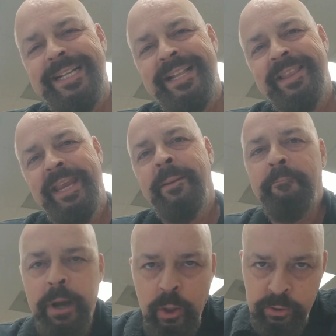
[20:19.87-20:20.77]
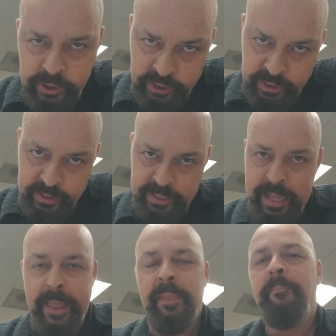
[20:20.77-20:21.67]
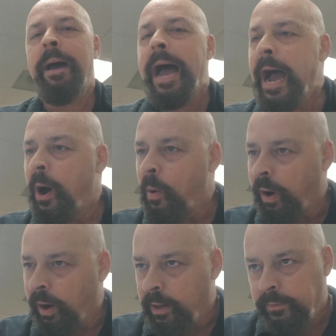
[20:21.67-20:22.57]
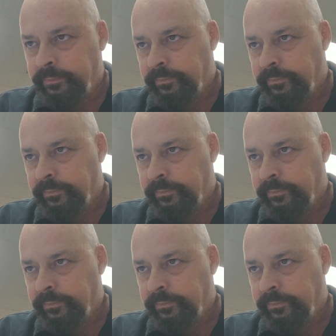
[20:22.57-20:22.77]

the emotion, the power.